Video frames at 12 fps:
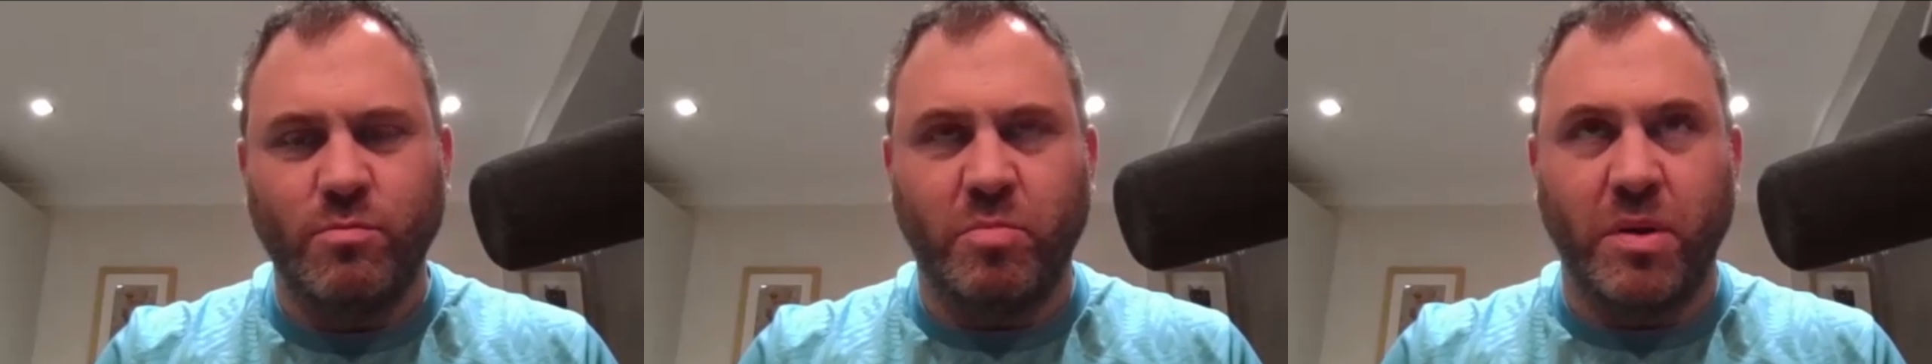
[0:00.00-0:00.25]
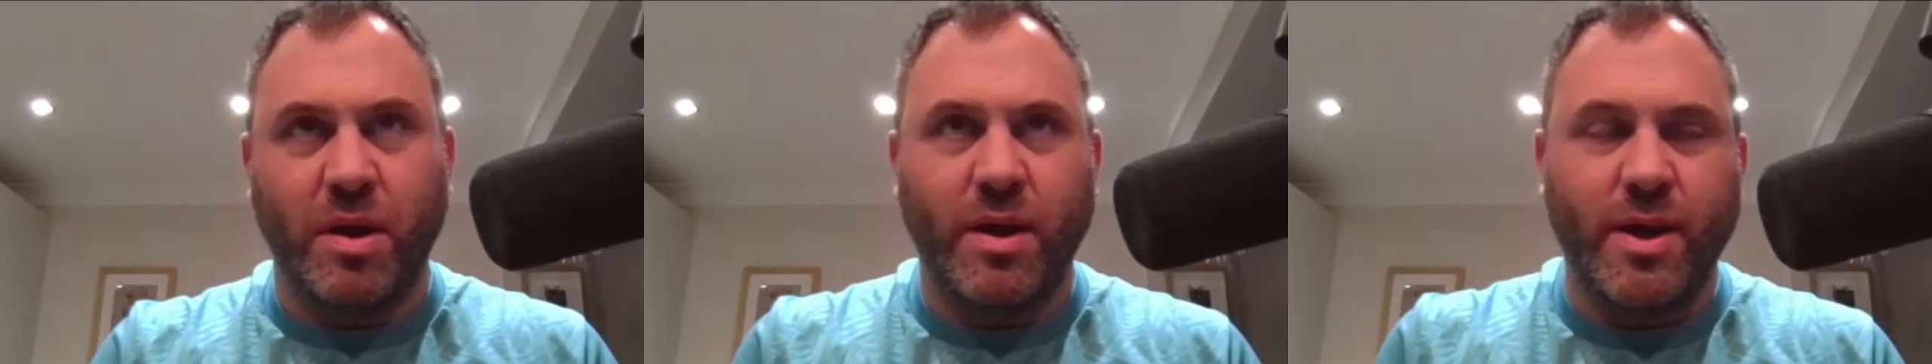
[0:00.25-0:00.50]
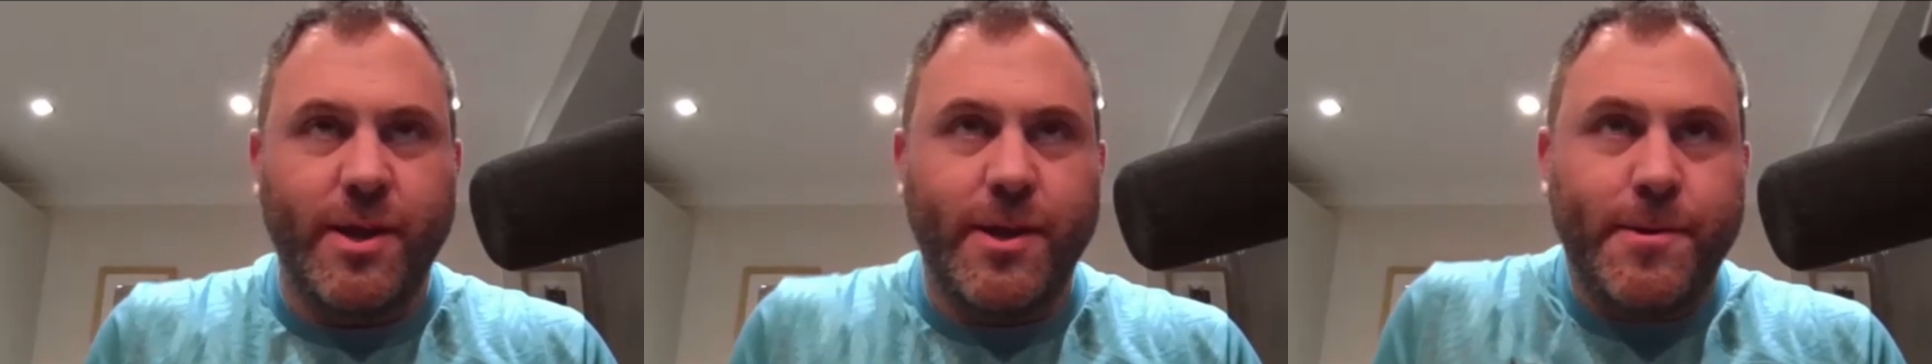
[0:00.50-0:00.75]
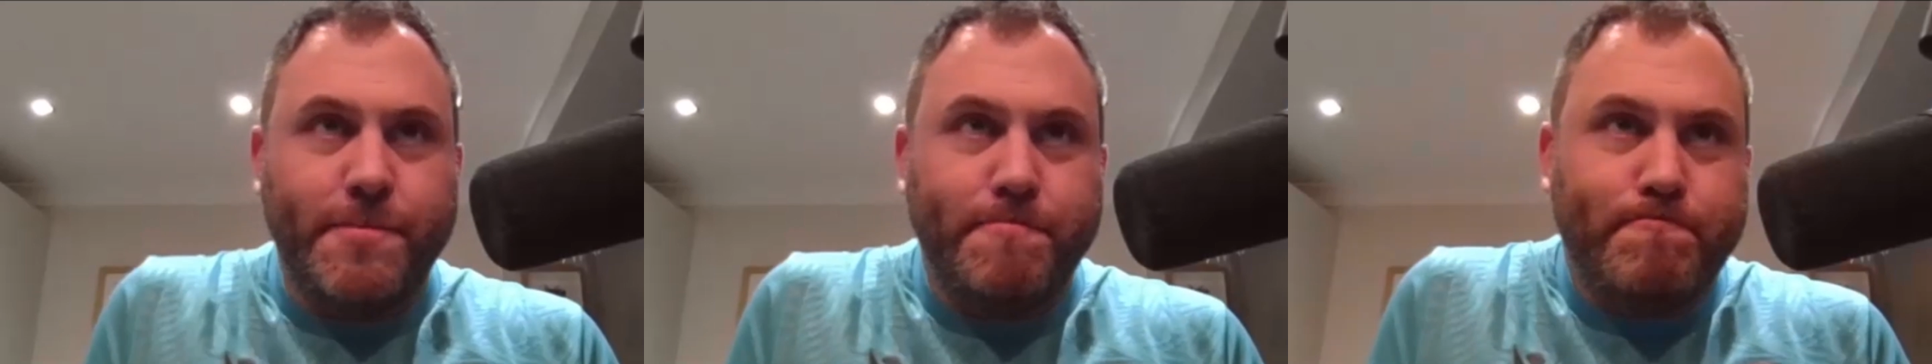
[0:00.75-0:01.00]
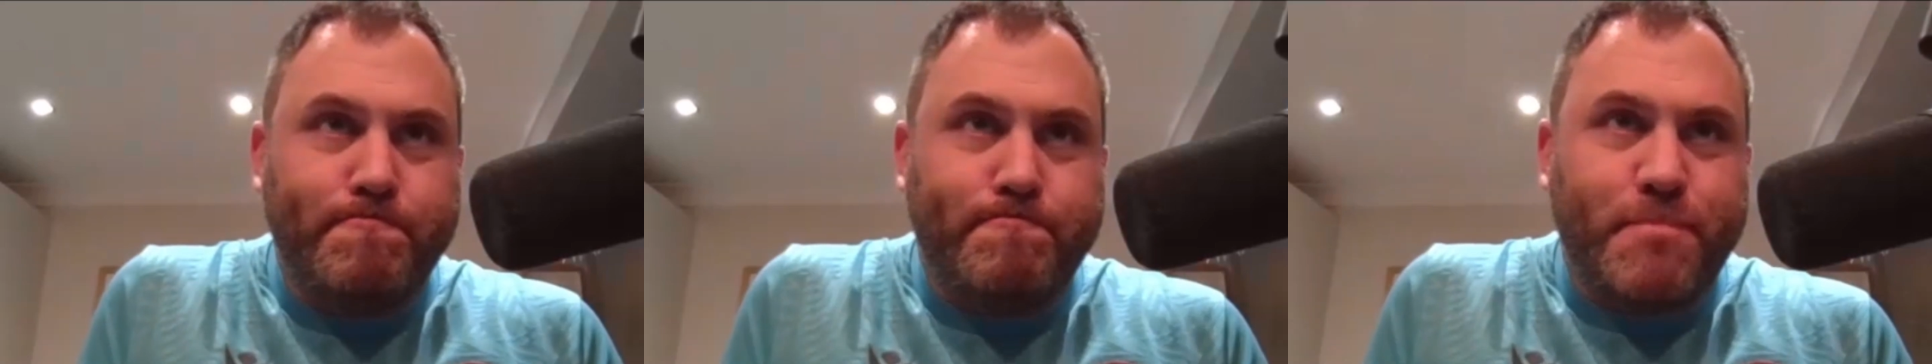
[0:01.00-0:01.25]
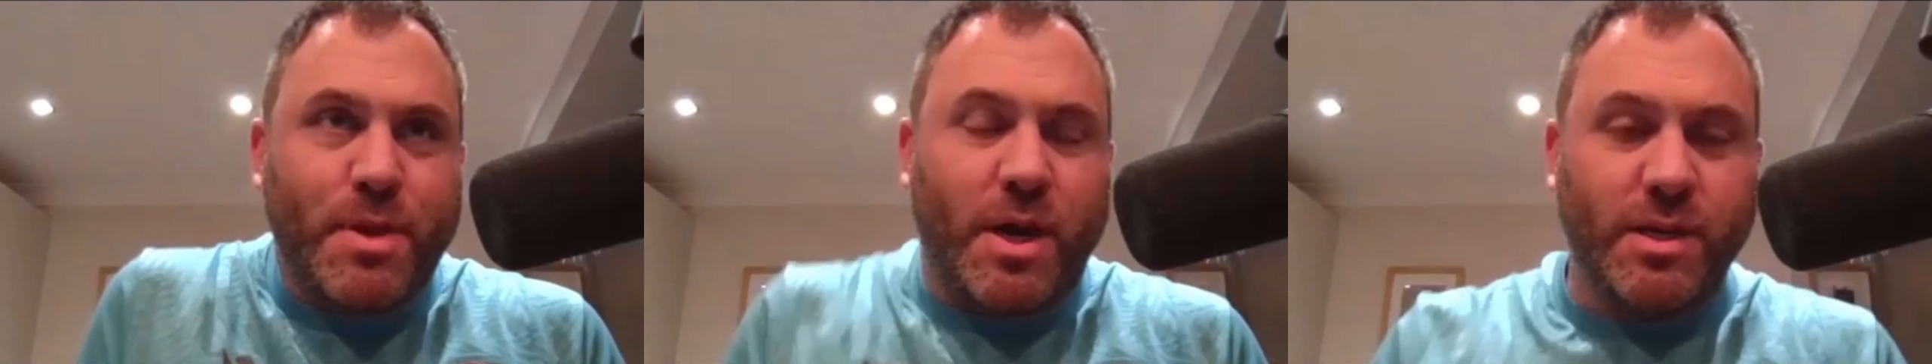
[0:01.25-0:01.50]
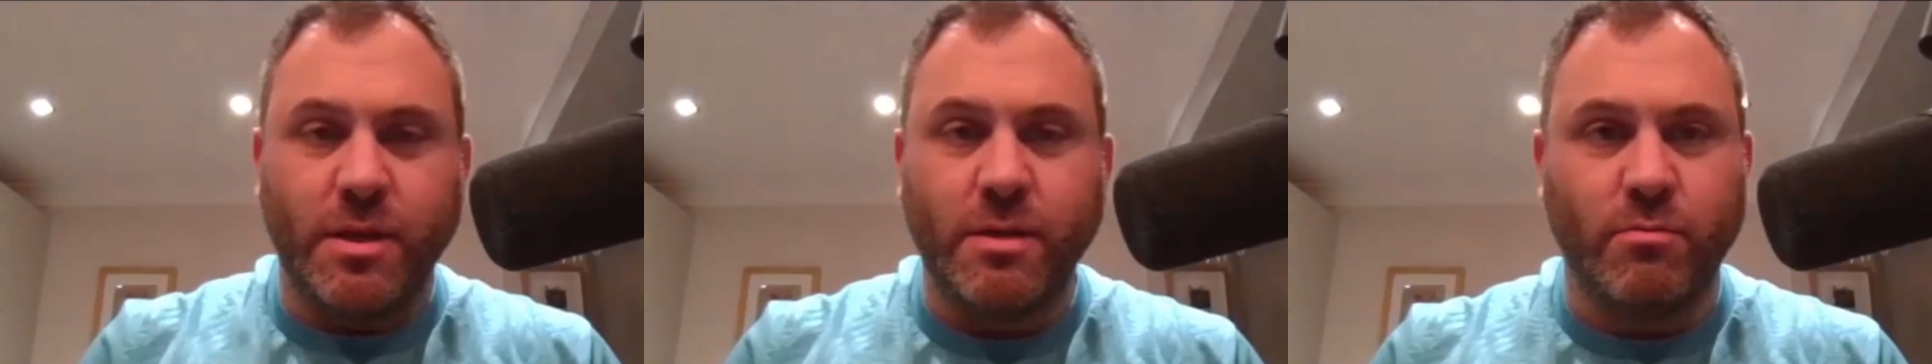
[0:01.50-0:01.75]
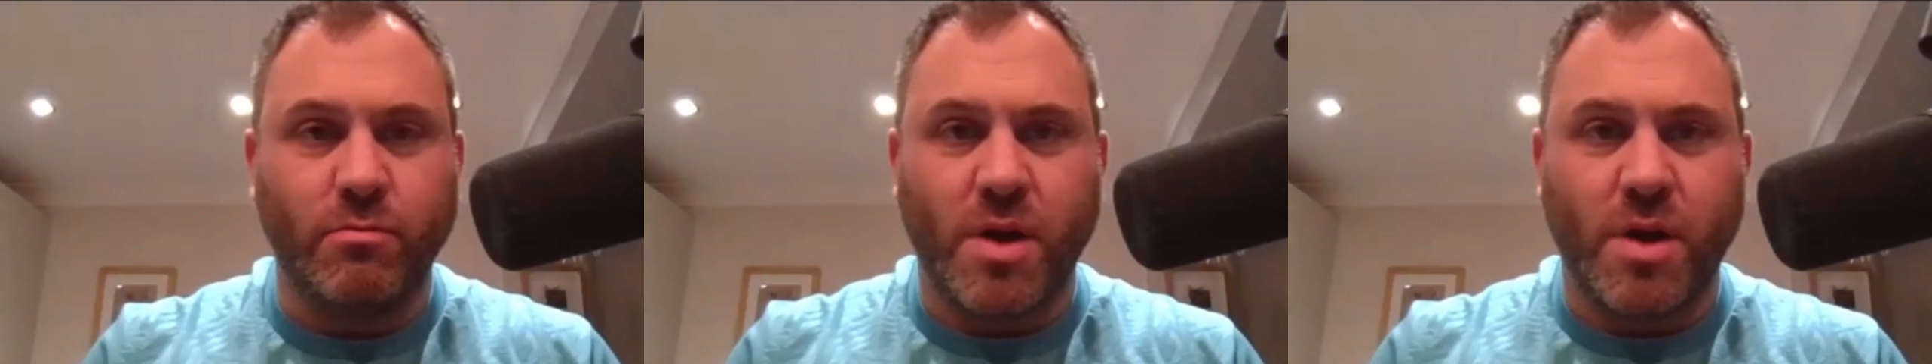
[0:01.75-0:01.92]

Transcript: but I don't know.